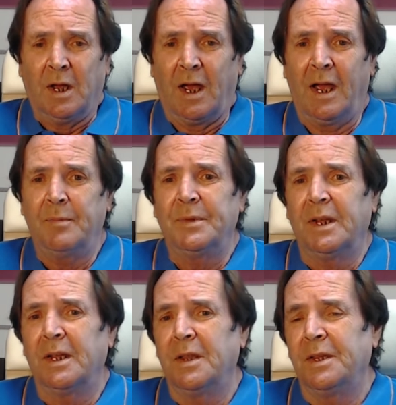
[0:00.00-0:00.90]

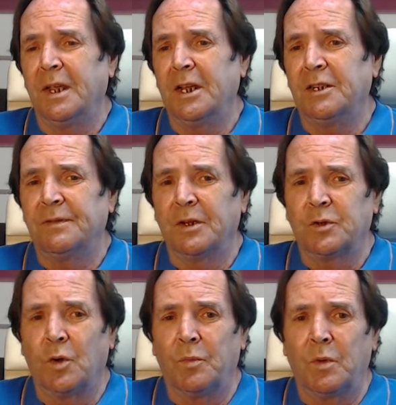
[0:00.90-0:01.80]
happening at the end of
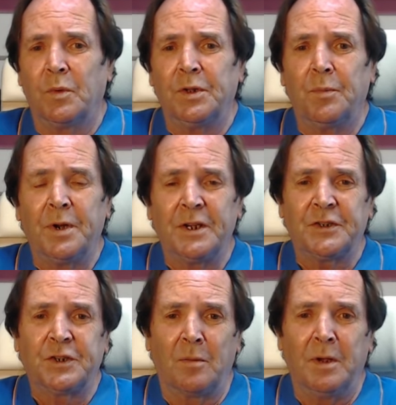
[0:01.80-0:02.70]
October, when the BRICS
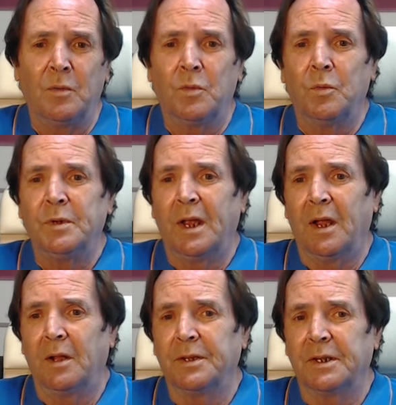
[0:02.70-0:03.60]
summit will be
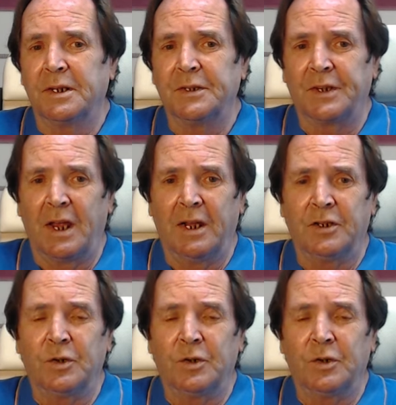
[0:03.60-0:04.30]
held in Kazan,